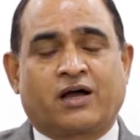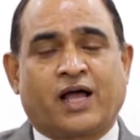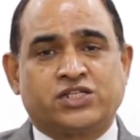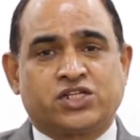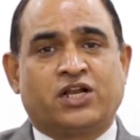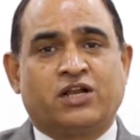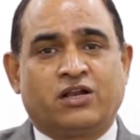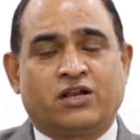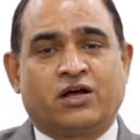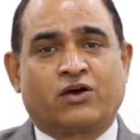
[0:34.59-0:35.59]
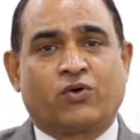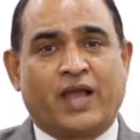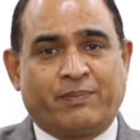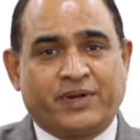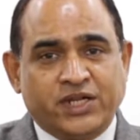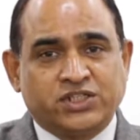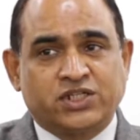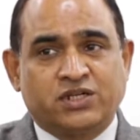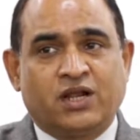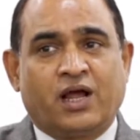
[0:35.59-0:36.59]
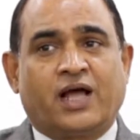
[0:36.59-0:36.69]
cultural collaboration,